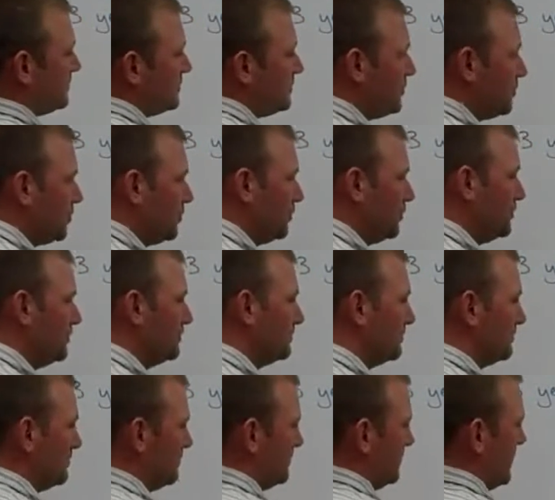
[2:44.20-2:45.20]
2.
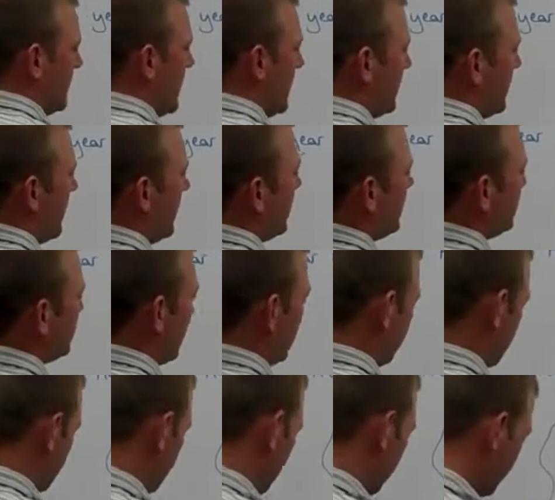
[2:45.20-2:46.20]
980
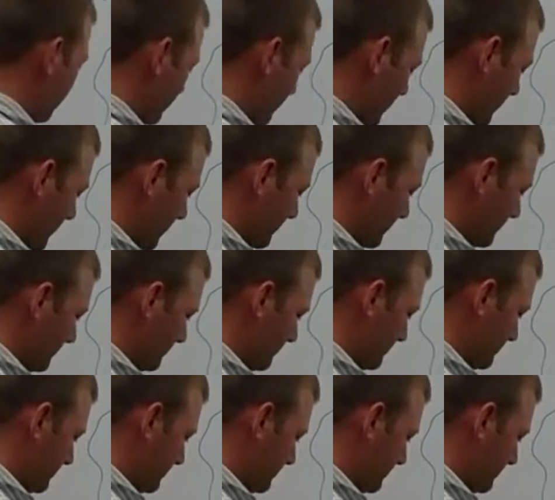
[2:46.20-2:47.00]
times 12 squared.